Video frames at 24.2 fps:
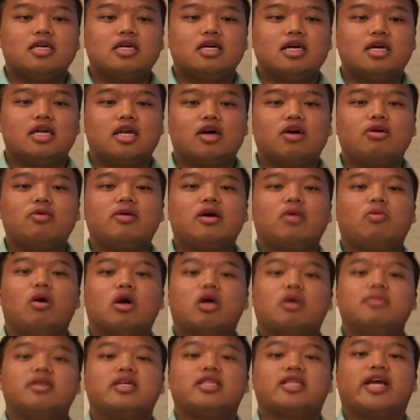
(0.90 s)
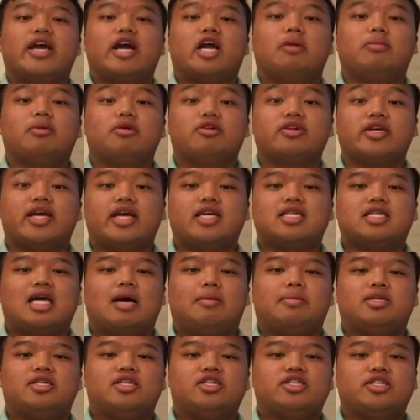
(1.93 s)
Hello and welcome to the Caterpillar Case
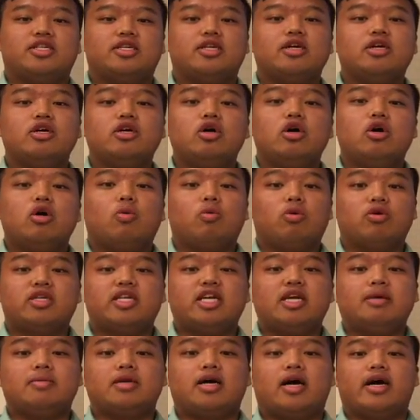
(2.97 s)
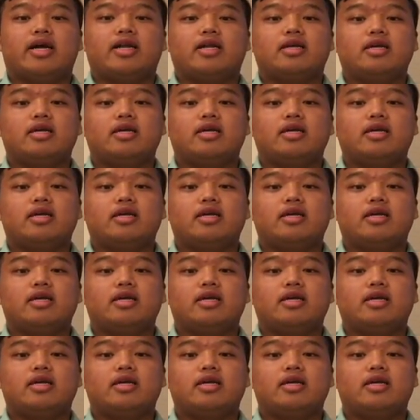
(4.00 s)
Competition. We're Team 9.